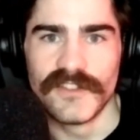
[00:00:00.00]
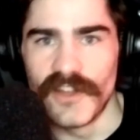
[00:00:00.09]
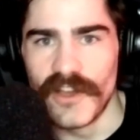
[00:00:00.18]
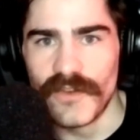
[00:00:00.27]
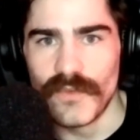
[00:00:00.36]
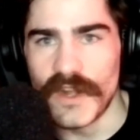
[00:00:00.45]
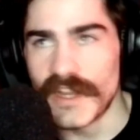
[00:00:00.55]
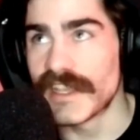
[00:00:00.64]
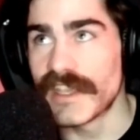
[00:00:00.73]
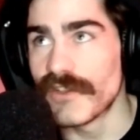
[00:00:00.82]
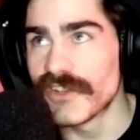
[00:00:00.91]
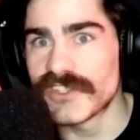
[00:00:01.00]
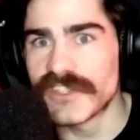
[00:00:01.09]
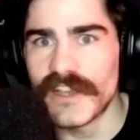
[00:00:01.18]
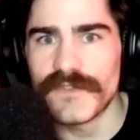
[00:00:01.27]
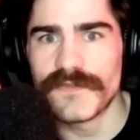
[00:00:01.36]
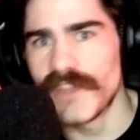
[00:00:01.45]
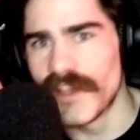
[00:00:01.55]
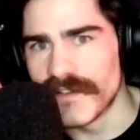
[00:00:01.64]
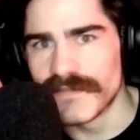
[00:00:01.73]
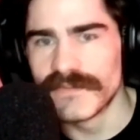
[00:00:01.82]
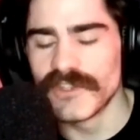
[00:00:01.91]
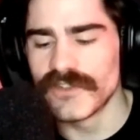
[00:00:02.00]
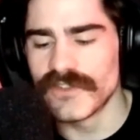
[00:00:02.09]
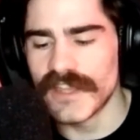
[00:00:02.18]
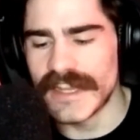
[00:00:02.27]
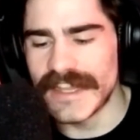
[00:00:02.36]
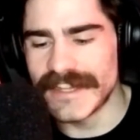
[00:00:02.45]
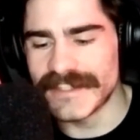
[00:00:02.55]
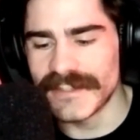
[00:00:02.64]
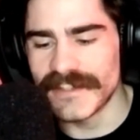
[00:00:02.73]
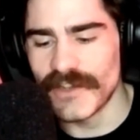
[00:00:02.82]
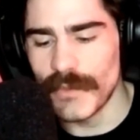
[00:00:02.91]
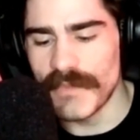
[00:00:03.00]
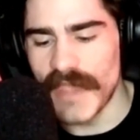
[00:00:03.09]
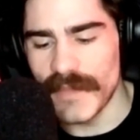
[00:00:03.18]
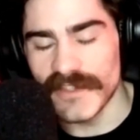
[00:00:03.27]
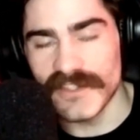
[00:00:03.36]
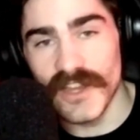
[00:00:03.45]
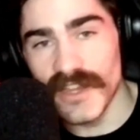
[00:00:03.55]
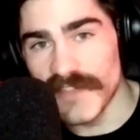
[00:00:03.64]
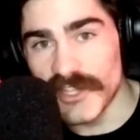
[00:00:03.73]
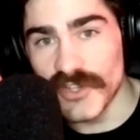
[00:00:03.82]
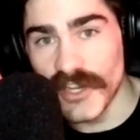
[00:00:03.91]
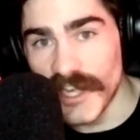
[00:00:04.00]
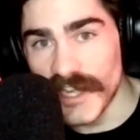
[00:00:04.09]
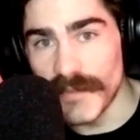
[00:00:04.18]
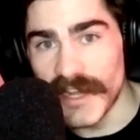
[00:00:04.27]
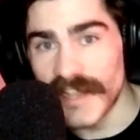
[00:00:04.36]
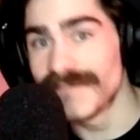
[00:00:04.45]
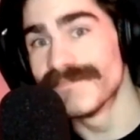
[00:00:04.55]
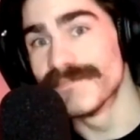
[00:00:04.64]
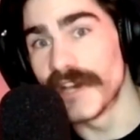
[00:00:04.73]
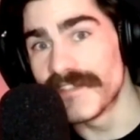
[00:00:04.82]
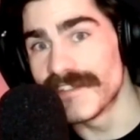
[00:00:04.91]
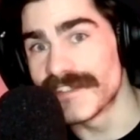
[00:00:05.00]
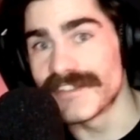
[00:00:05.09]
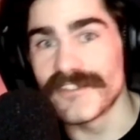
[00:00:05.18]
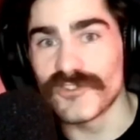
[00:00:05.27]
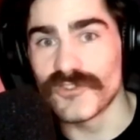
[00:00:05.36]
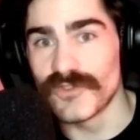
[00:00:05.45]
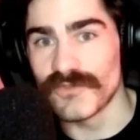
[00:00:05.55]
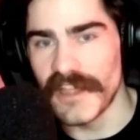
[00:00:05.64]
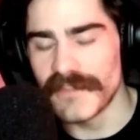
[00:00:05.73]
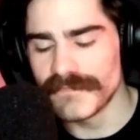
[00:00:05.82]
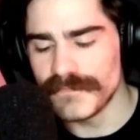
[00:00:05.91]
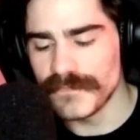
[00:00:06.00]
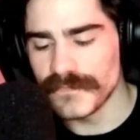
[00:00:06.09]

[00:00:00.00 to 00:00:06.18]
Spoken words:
wanting to kill yourself. No, you're an innocent little baby. Sorry if that triggered anybody, but this is the truth, right?